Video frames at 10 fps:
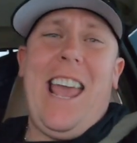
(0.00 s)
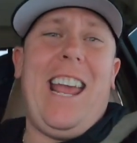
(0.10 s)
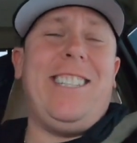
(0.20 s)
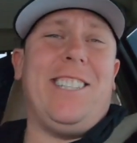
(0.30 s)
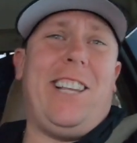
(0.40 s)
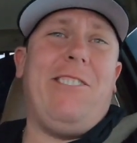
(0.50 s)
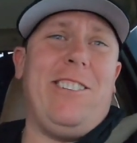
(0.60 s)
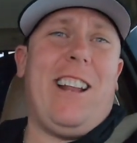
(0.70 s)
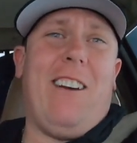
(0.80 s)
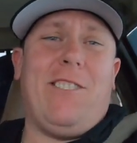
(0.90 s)
Hate to see what
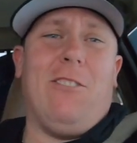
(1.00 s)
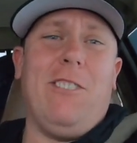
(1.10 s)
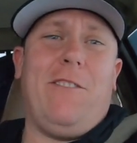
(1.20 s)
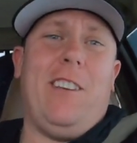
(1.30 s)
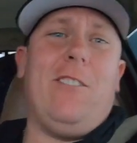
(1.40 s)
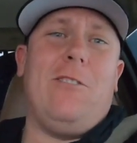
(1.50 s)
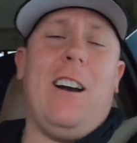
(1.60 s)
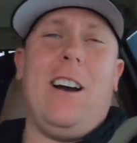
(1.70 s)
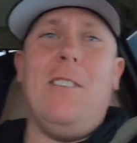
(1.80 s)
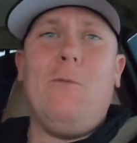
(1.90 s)
you'd have to own if you
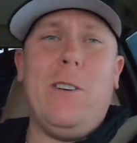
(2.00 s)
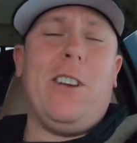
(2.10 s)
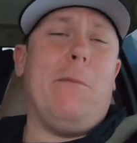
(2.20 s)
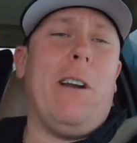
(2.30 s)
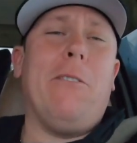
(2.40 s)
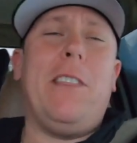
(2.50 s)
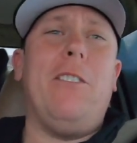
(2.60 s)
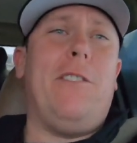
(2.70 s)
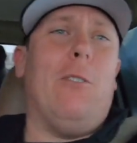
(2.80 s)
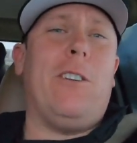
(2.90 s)
what you got to bring with
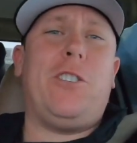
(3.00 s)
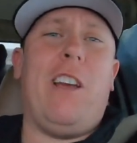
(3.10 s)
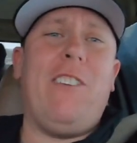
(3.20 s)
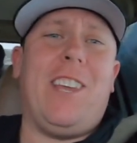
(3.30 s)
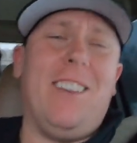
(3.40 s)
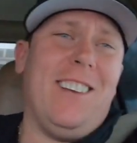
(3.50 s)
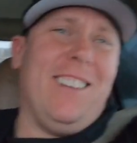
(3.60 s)
you if you own a Chevy.